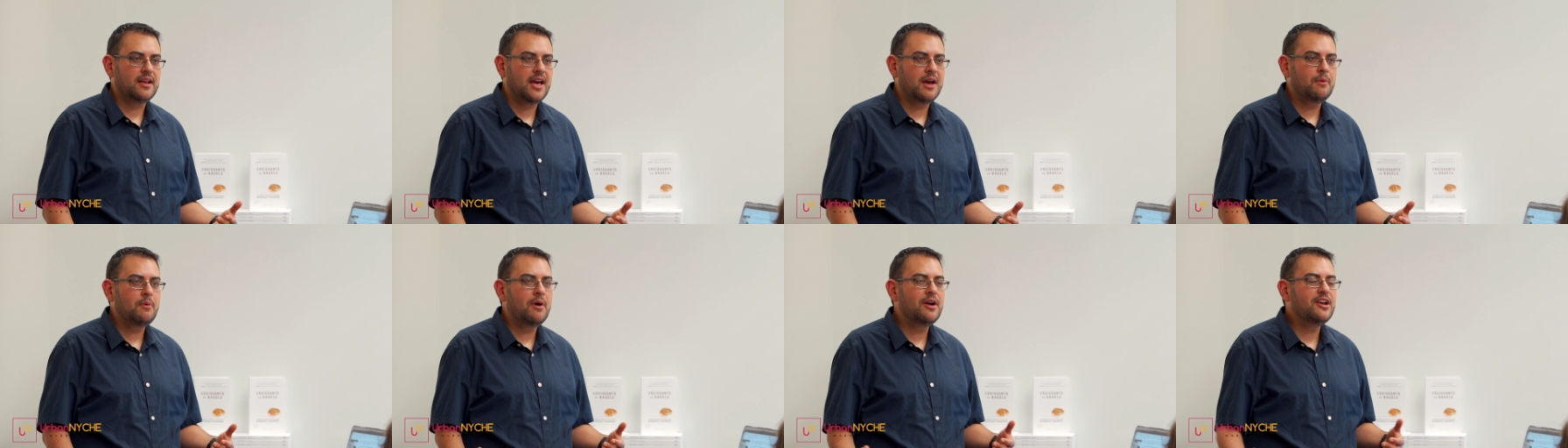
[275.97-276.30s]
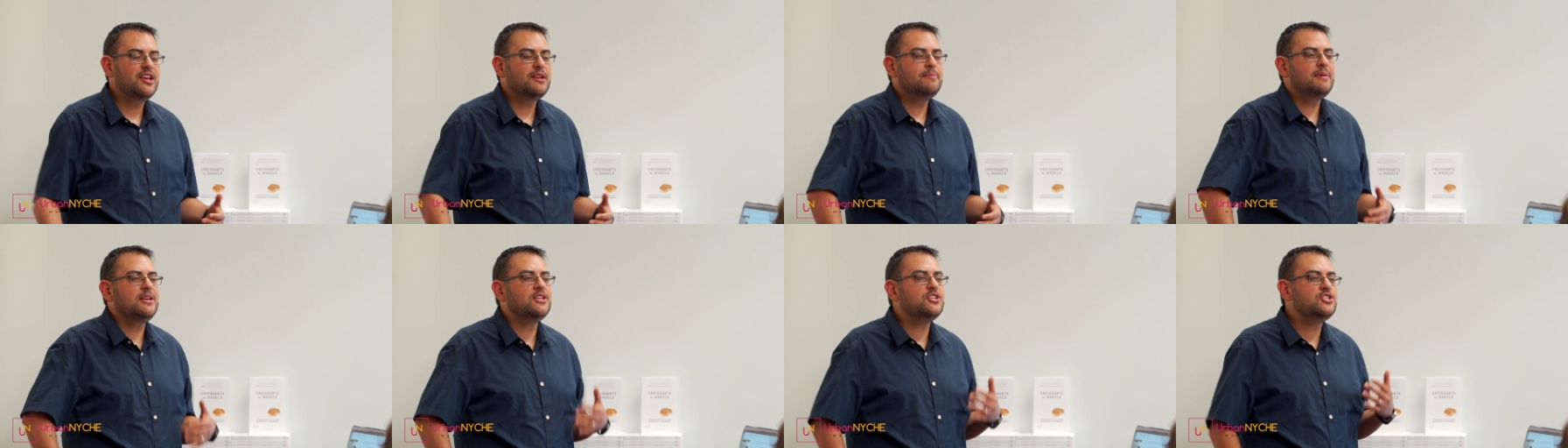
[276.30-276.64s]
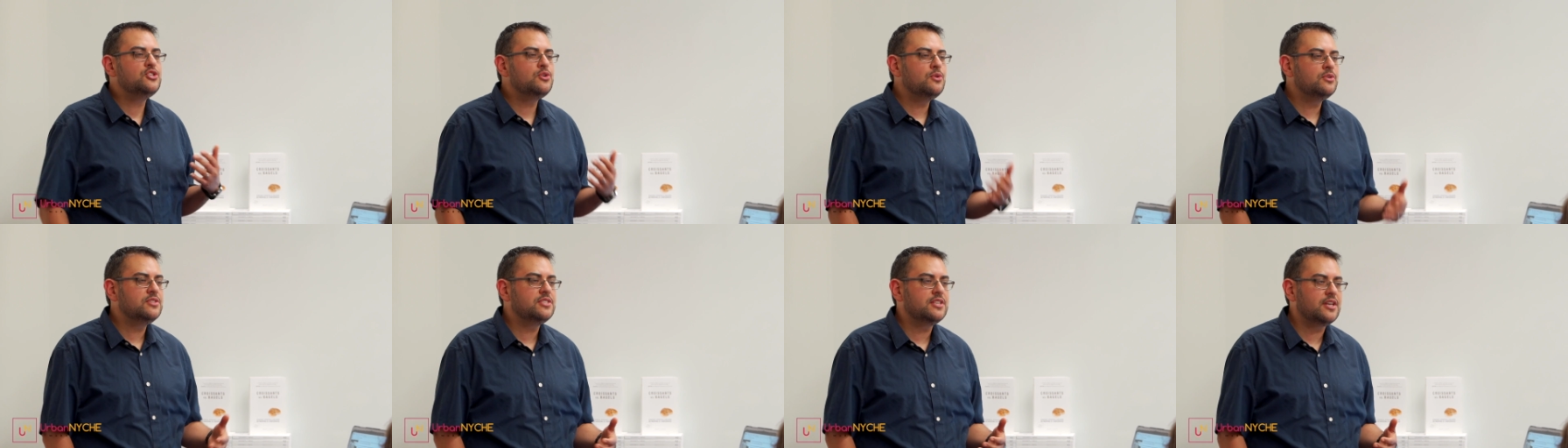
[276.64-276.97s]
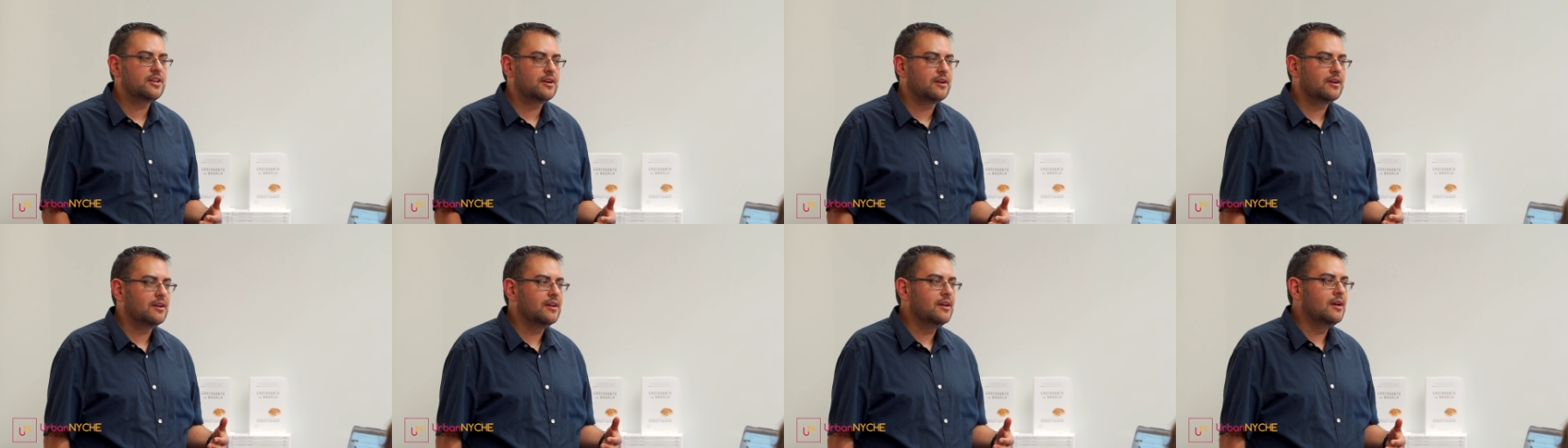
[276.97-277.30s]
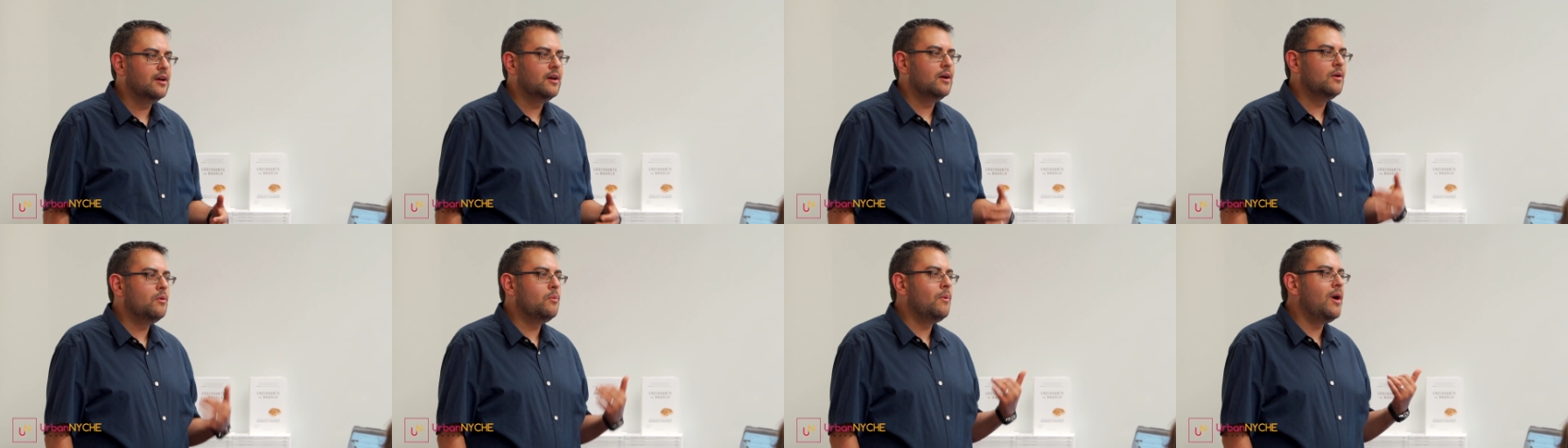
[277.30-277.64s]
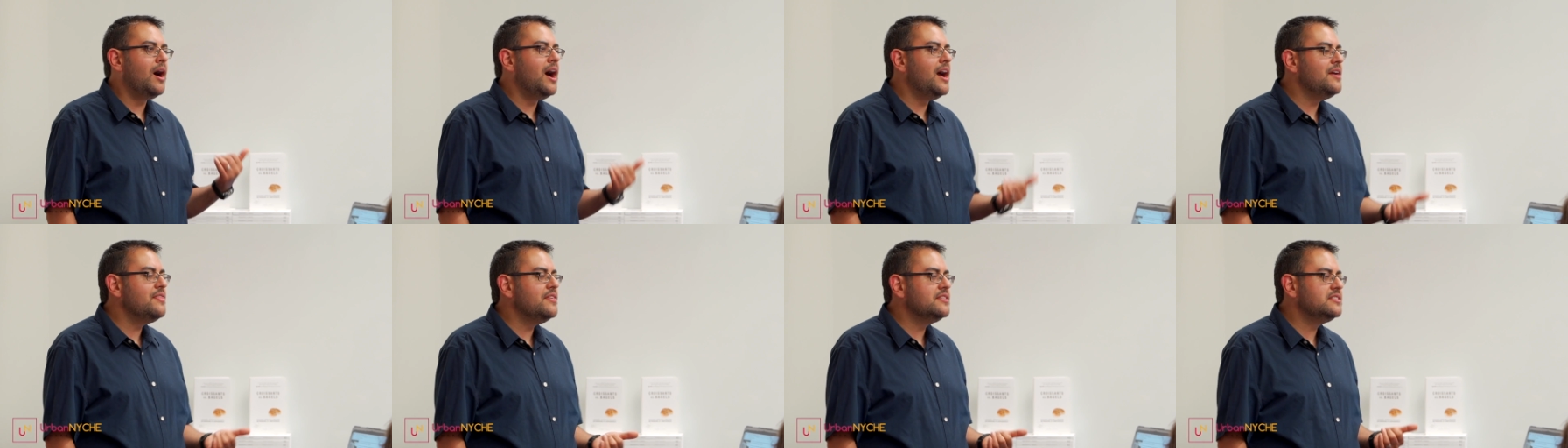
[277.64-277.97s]
I want you to be choosier
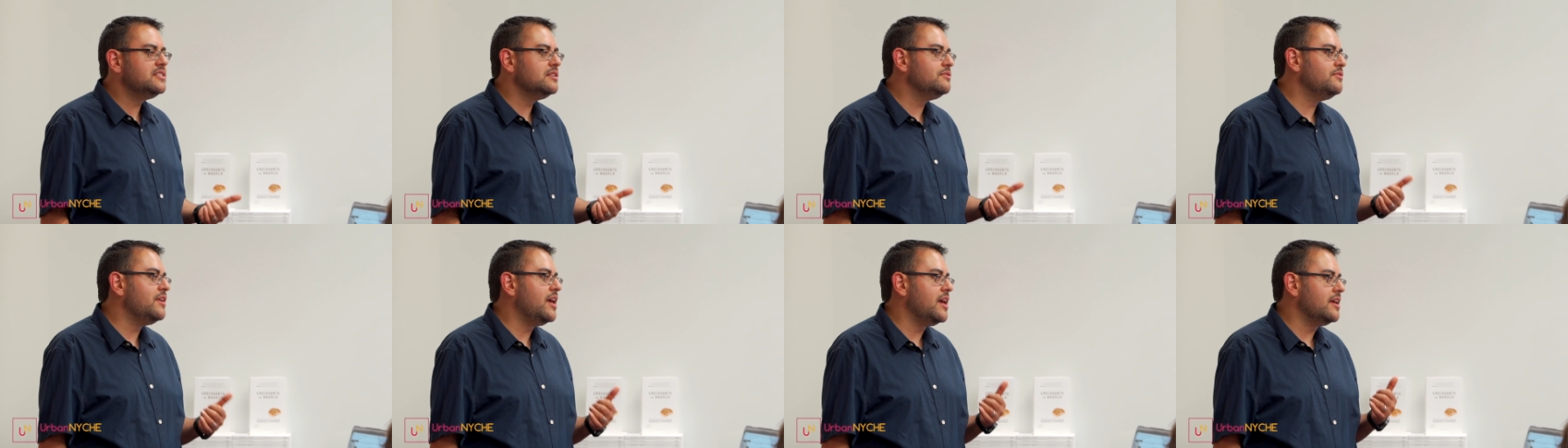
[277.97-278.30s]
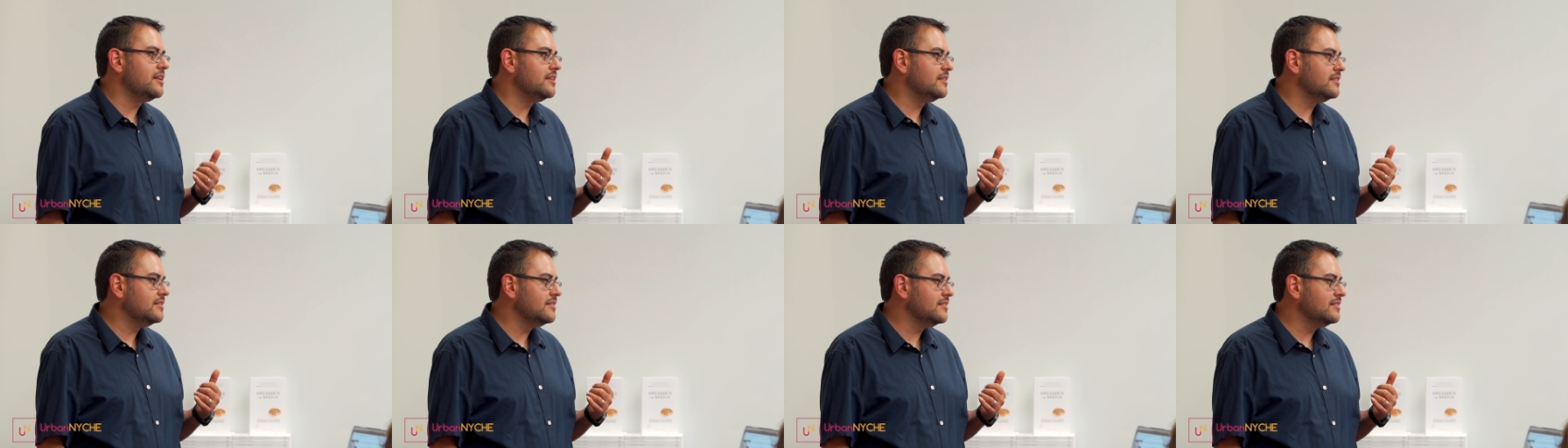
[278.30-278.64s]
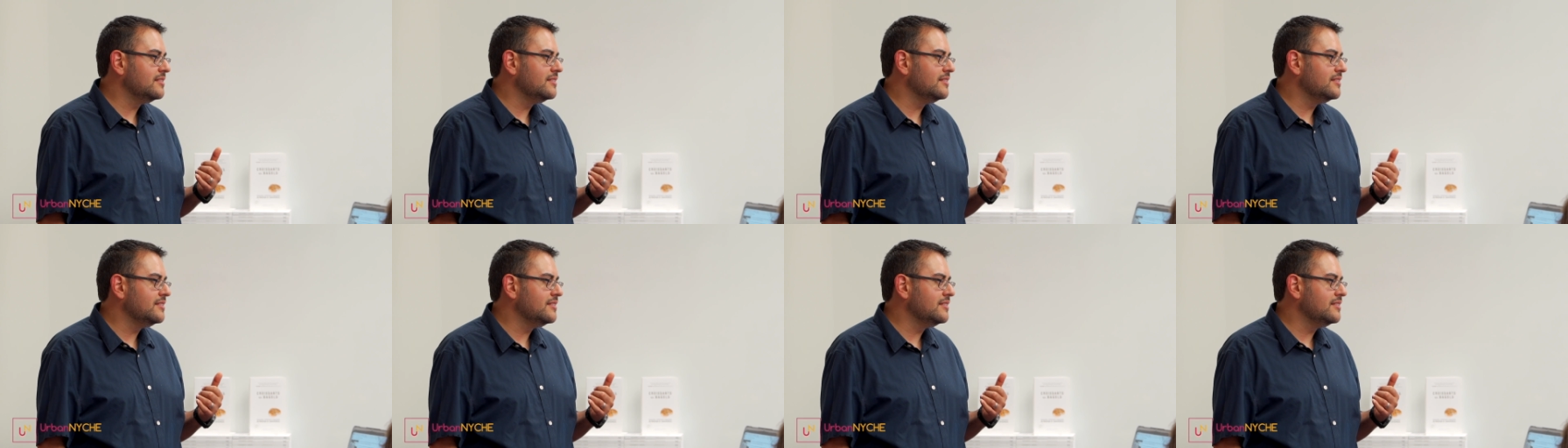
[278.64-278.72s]
why this event?